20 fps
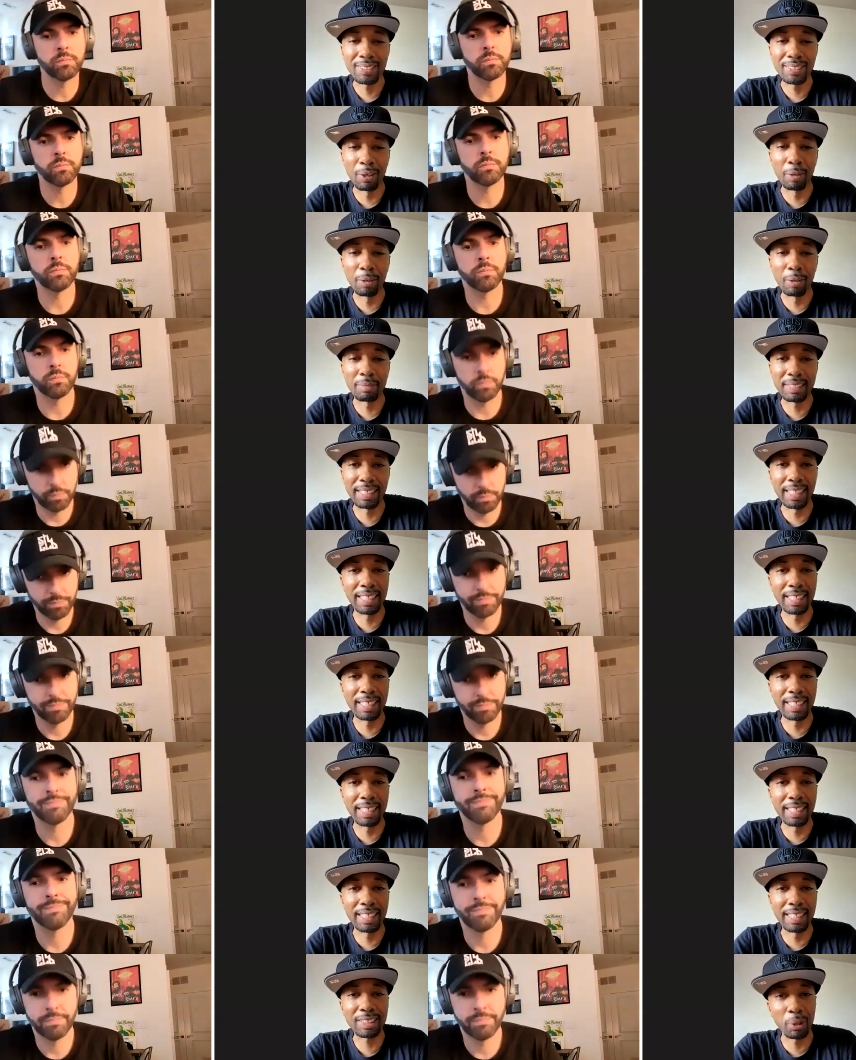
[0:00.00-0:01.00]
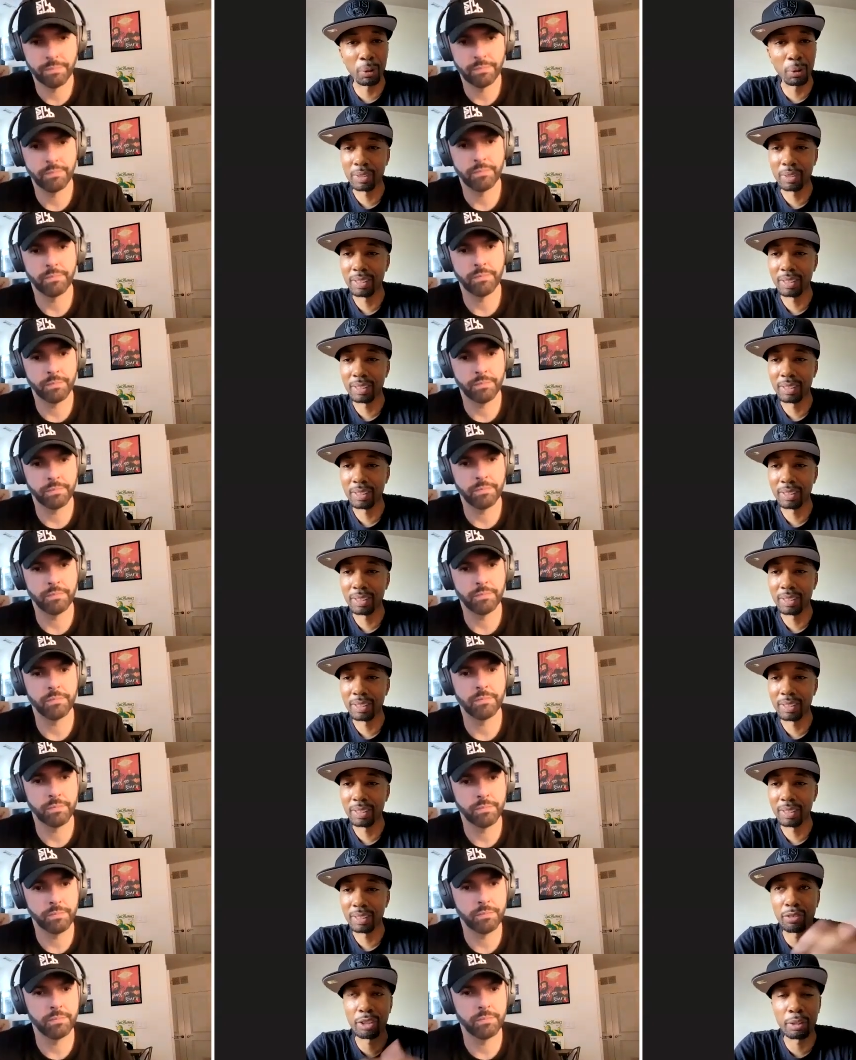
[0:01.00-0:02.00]
Speaker 1: You know what I'm saying? So that
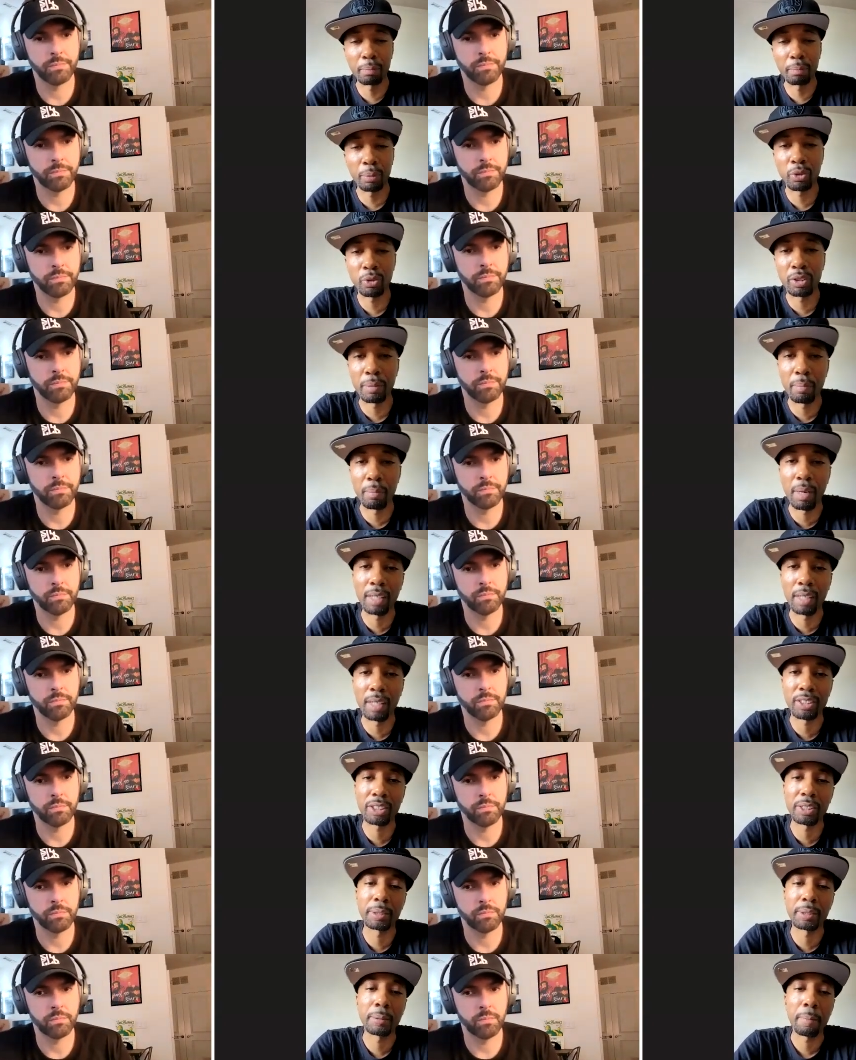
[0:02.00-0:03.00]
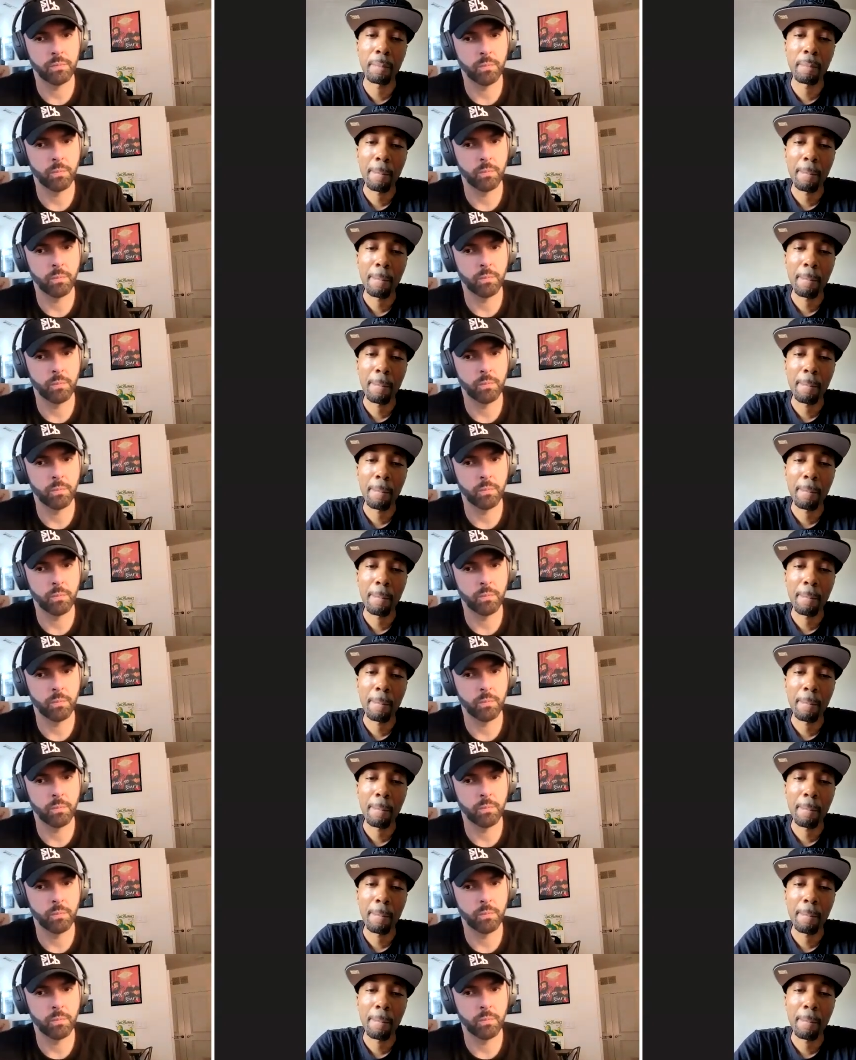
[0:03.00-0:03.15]
should definitely boosted my shit